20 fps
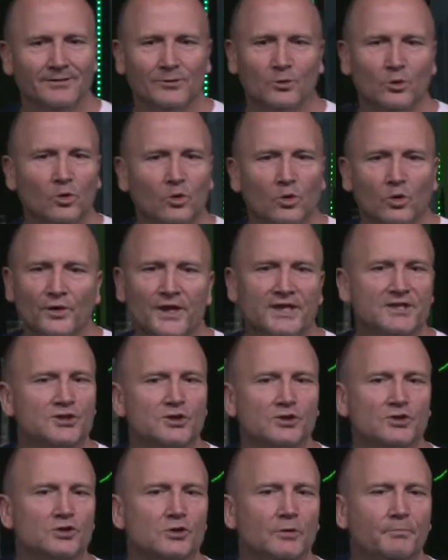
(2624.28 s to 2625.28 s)
Oh, that's
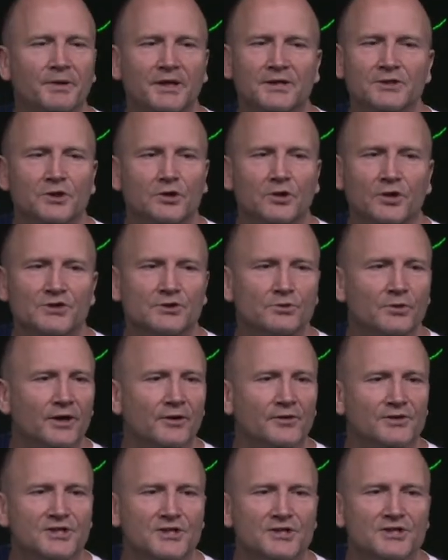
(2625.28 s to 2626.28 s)
just your Pentecostal
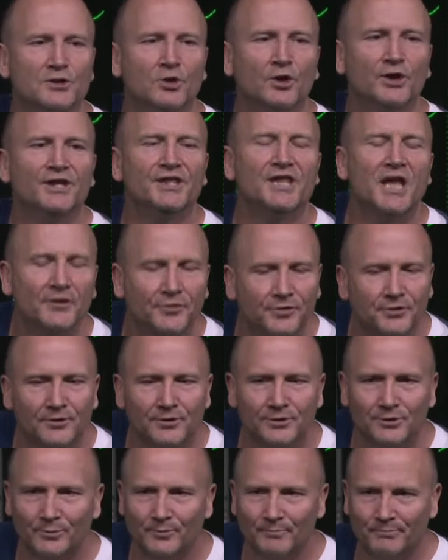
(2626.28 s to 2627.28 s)
heritage. It's got nothing
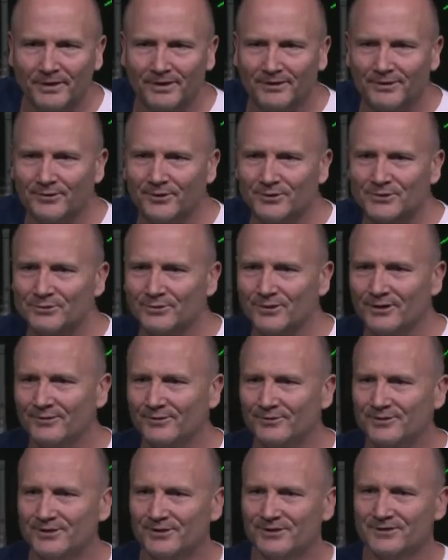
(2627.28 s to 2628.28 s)
to do with Pentecostal
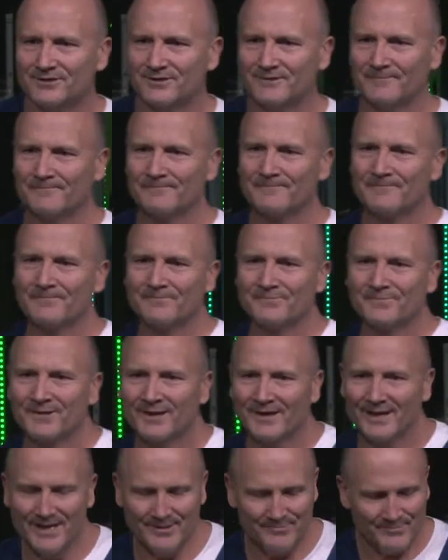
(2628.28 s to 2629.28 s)
heritage.
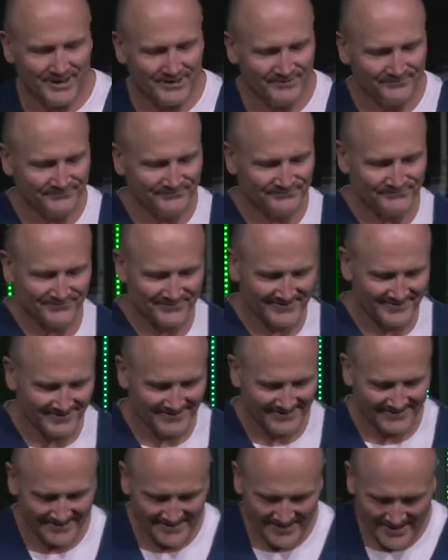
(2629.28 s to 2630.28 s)
Amen?
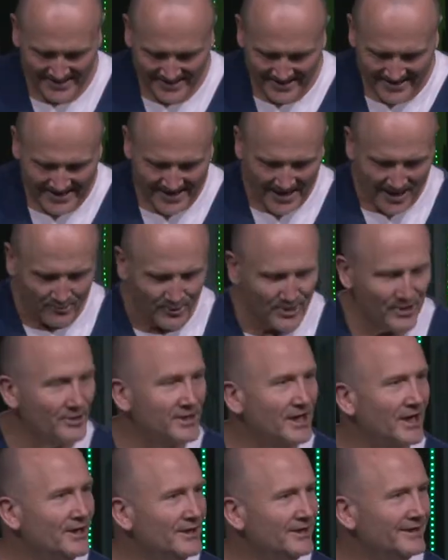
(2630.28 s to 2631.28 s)
Are we
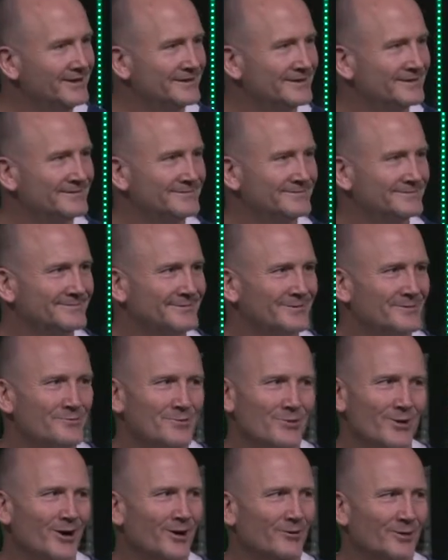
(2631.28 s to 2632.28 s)
okay?
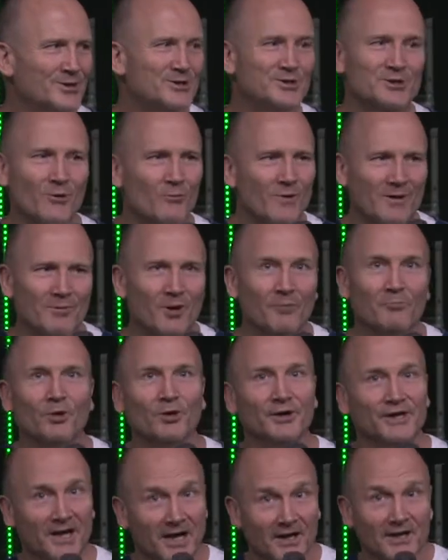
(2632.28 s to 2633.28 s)
Oh, I just got one more
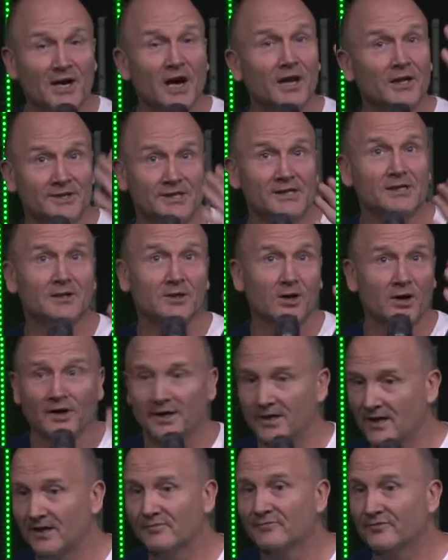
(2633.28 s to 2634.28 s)
point. I did
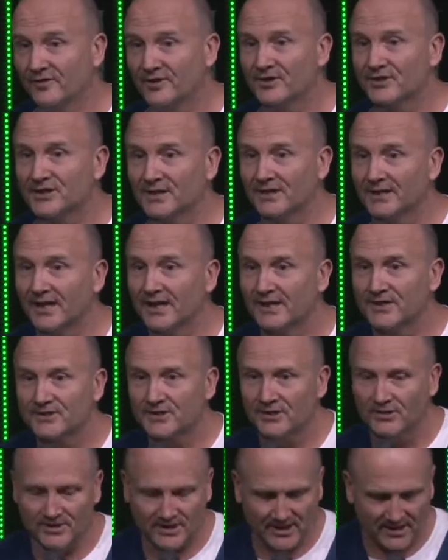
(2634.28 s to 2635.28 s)
lie. I'm finishing late. Is
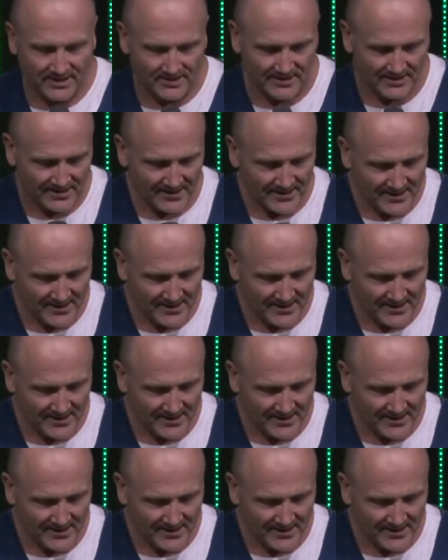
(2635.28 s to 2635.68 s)
that okay?